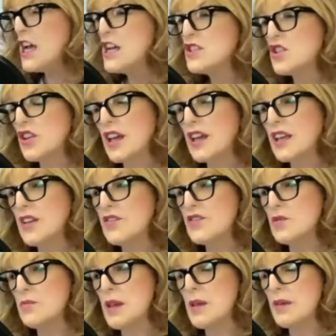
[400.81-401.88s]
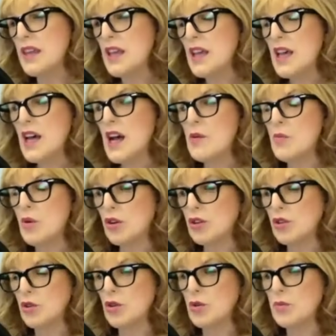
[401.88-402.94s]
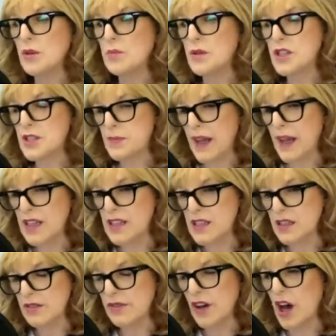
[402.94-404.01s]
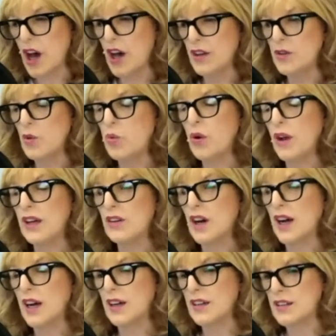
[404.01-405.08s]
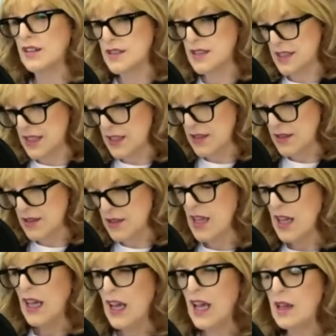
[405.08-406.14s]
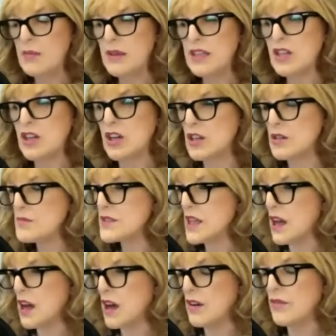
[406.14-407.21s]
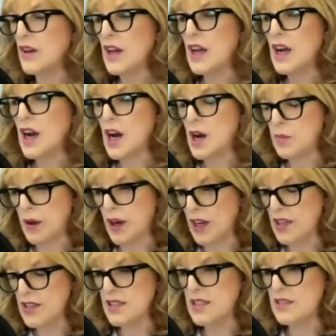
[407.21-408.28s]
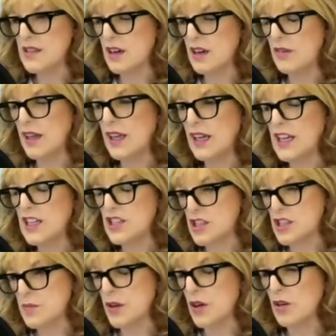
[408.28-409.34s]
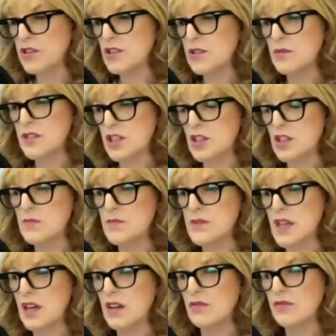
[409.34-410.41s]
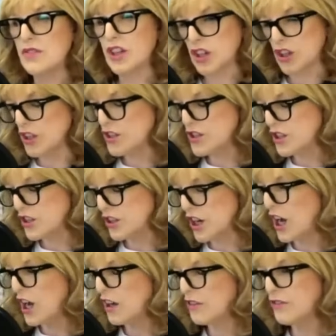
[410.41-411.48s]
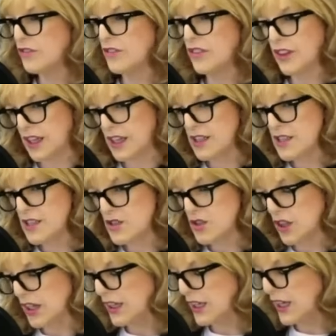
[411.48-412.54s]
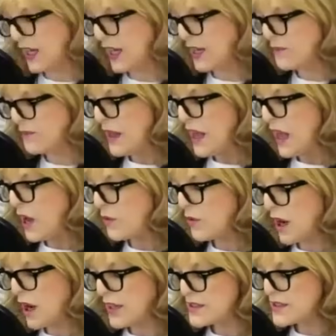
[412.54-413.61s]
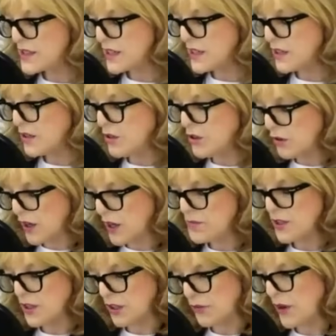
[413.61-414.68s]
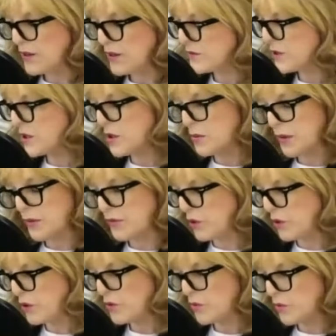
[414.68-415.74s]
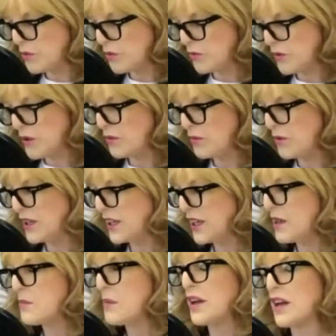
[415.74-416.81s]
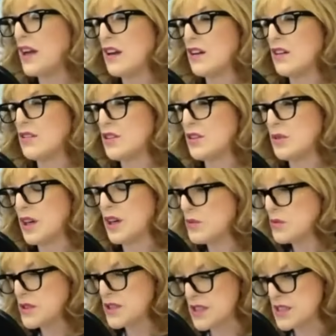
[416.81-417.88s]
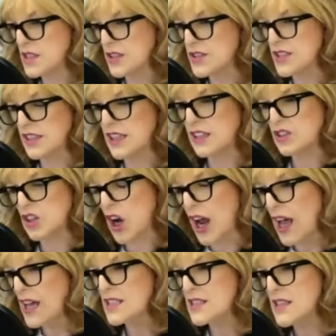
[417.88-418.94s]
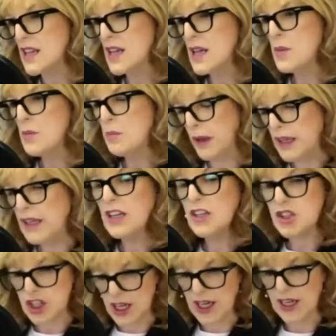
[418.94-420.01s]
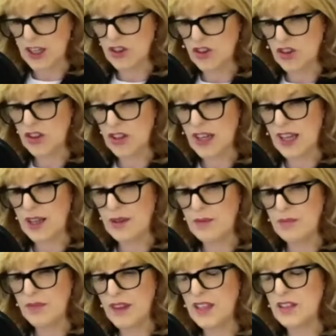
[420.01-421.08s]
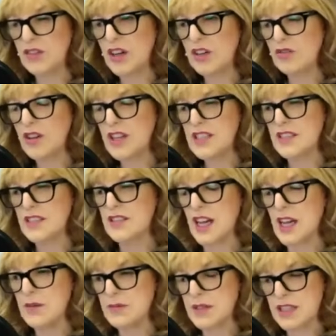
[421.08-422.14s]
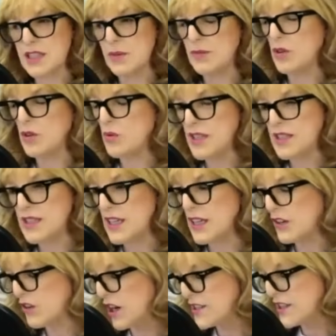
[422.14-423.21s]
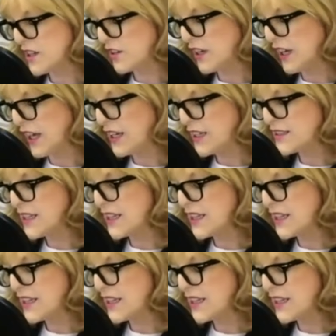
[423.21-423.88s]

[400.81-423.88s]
So that gives you maybe a more global perspective on where Ireland sits in terms of our policies, our regulations, but also in terms of the culture of the industry. And you're absolutely right. You know, before we came on air, you and I were discussing that there has been a change in recent times. It's something we see across our clients.